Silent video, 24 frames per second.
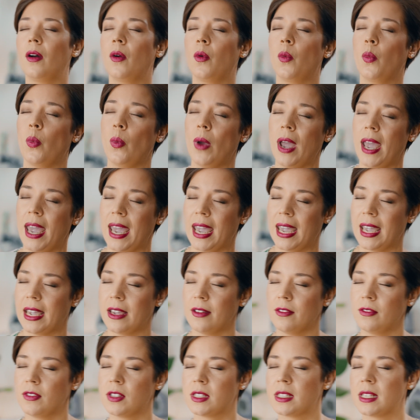
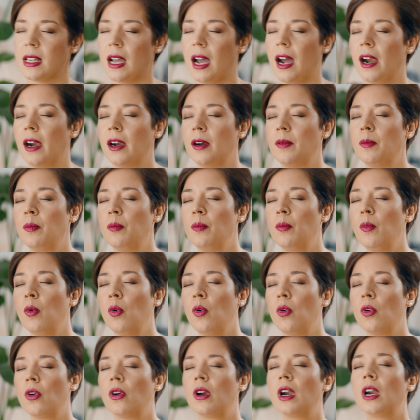waves are
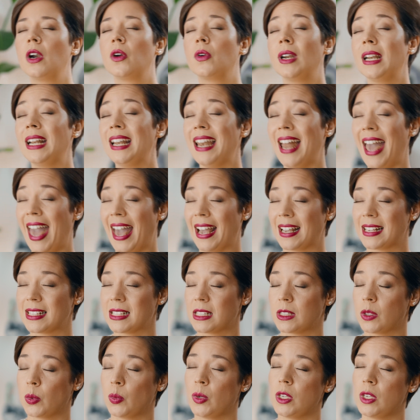more relaxed,